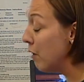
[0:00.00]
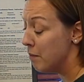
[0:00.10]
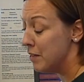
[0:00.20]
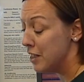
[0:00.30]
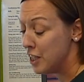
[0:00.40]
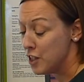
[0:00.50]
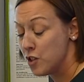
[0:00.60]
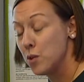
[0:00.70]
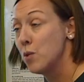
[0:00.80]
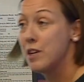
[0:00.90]
one, which is
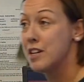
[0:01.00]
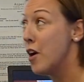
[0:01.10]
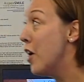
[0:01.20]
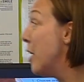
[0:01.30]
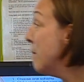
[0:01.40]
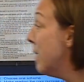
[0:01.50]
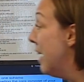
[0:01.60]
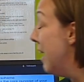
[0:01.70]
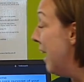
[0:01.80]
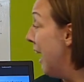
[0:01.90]
story time.
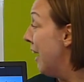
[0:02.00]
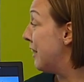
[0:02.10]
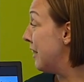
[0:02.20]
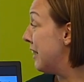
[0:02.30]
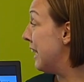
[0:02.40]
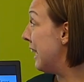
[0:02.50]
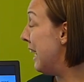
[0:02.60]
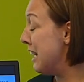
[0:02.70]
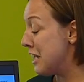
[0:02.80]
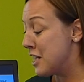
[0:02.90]
I just
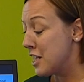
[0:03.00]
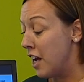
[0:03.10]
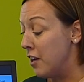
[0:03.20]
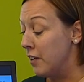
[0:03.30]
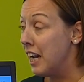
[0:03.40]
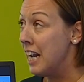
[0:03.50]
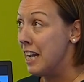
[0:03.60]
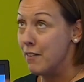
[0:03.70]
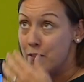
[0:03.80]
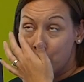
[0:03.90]
think it's so
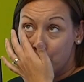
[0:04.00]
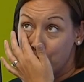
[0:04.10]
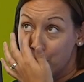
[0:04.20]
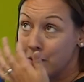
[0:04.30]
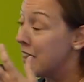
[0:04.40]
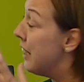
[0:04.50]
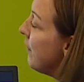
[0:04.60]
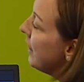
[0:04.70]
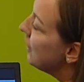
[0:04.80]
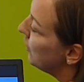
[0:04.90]
key. If you're
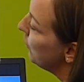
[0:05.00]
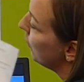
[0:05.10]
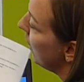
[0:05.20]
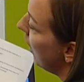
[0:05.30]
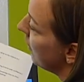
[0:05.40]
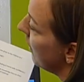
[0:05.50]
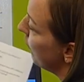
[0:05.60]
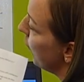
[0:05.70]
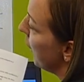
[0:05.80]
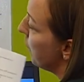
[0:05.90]
giving children only
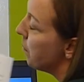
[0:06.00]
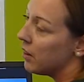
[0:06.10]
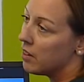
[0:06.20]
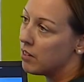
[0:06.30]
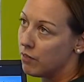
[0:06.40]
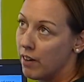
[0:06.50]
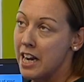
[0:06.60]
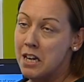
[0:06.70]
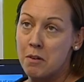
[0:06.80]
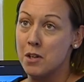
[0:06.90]
phonics books to
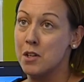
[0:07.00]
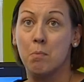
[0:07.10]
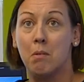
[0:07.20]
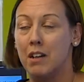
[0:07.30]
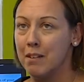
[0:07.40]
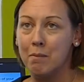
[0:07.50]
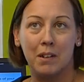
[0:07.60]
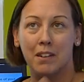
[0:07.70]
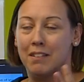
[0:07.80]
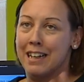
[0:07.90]
read, which is brilliant
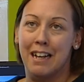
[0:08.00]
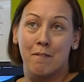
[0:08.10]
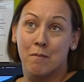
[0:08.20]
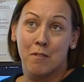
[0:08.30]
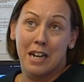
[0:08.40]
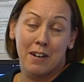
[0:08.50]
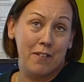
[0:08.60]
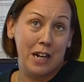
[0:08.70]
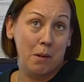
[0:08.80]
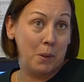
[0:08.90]
because they're really
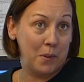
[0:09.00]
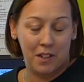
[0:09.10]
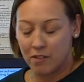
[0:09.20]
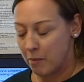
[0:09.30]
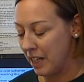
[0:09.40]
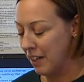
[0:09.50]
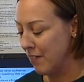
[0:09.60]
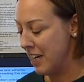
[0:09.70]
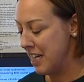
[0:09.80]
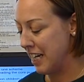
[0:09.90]
feeling positive about their
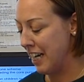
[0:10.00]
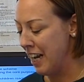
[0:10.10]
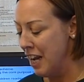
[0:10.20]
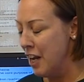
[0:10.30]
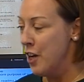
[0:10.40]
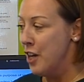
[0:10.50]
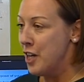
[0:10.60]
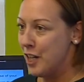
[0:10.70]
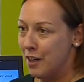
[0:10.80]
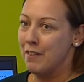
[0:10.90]
reading,
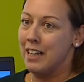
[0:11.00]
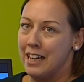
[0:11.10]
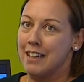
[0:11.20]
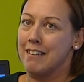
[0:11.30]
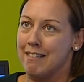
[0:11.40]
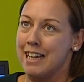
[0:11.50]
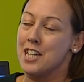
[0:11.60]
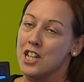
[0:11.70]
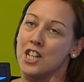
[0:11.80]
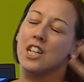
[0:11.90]
you need as a
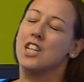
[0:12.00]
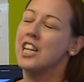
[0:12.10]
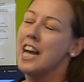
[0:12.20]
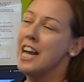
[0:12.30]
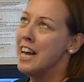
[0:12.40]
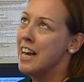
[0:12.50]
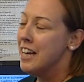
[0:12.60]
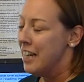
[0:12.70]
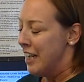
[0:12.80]
teacher to share